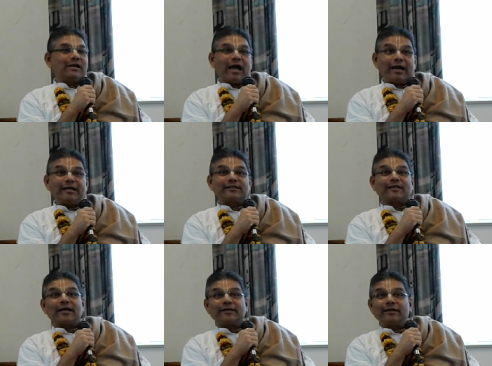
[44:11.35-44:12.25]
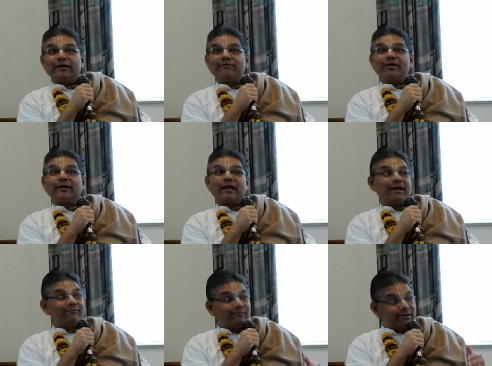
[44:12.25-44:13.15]
And he started living a
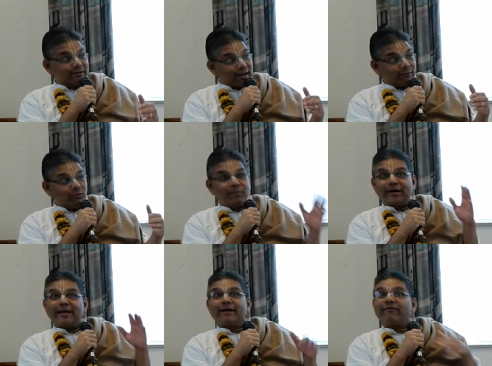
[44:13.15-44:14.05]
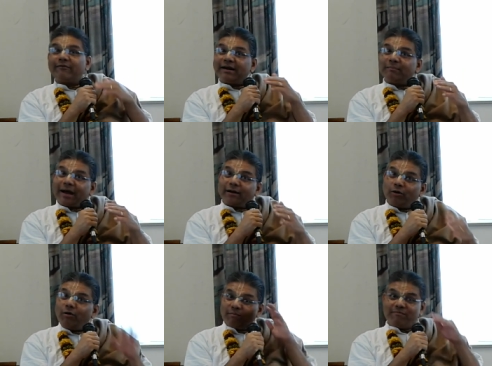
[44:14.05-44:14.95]
life with that woman. He never went back
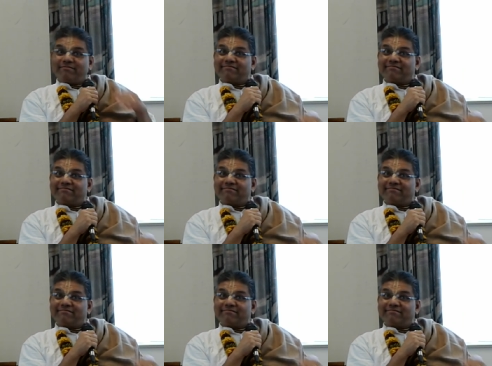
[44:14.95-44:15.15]
home.